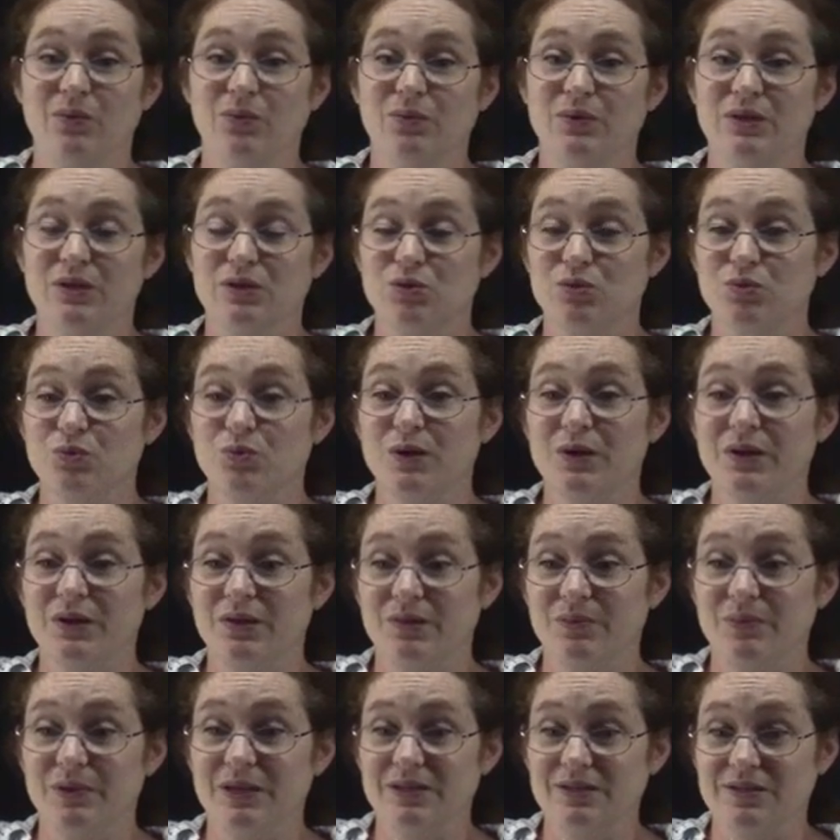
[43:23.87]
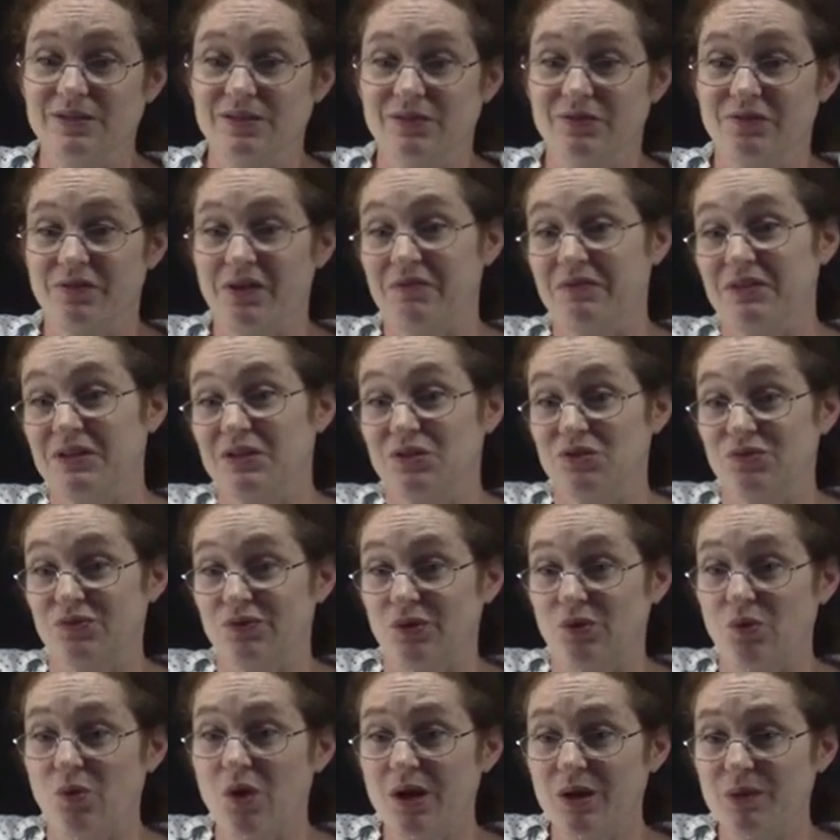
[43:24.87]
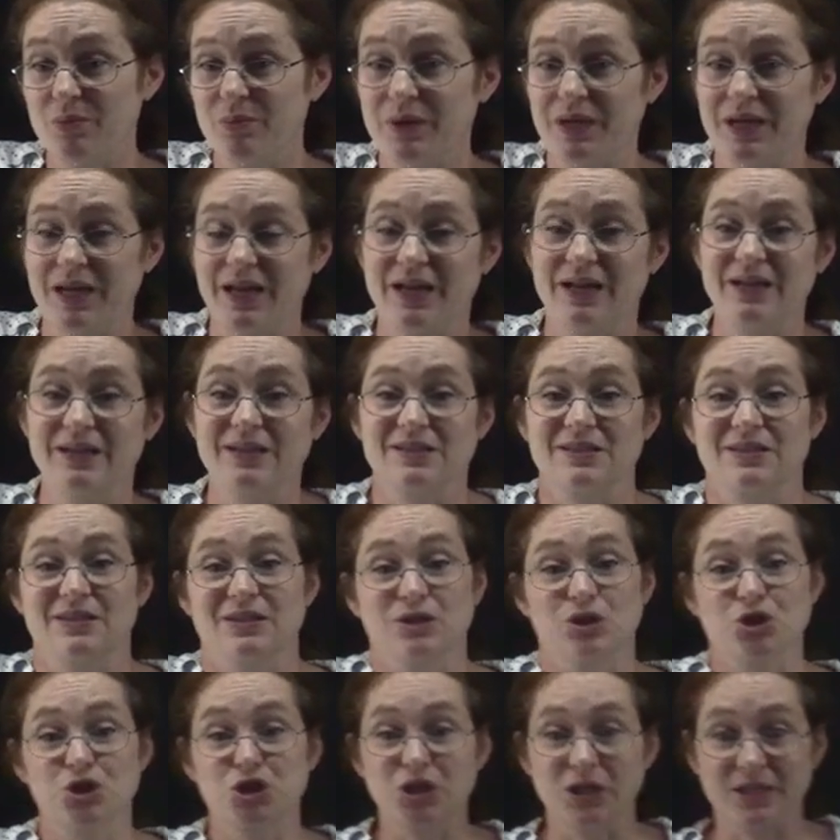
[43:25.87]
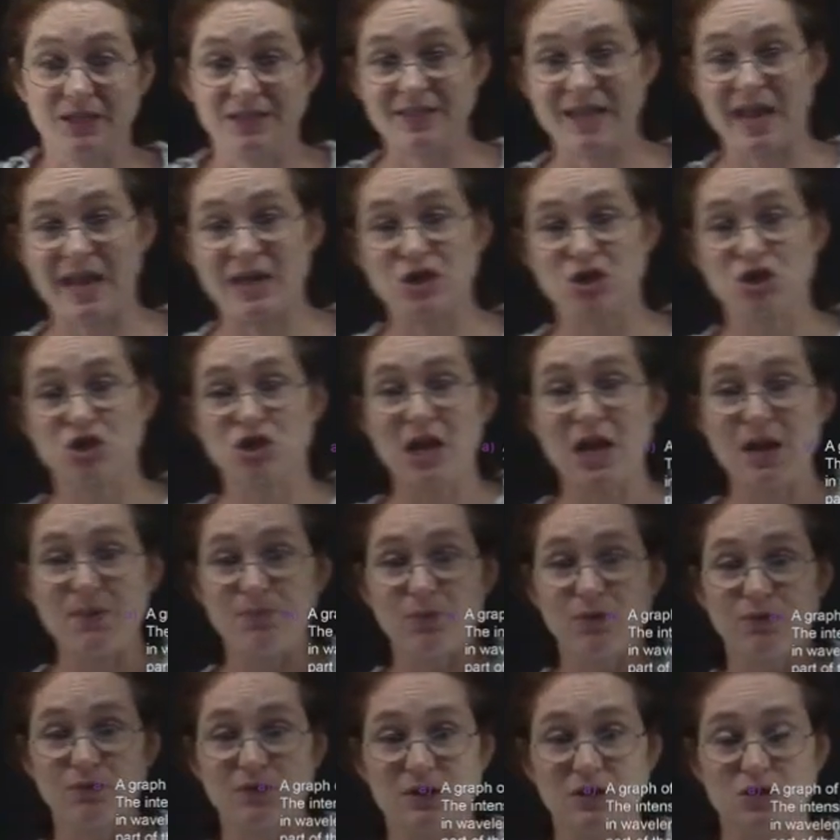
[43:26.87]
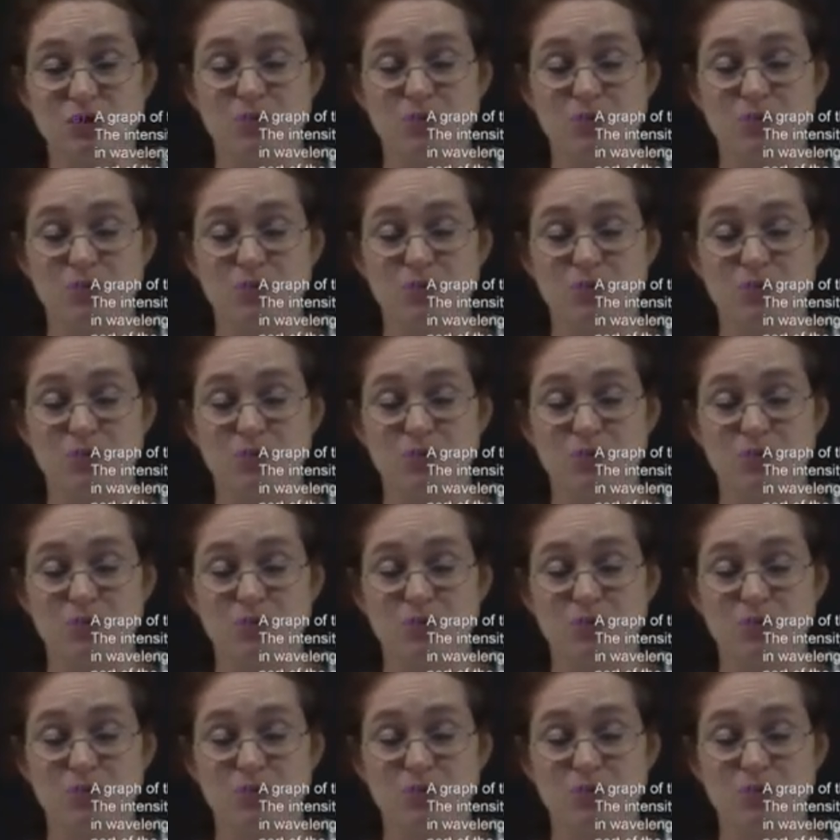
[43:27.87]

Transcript: this was one of the pieces of evidence for quantum mechanics the sh- exact shape of this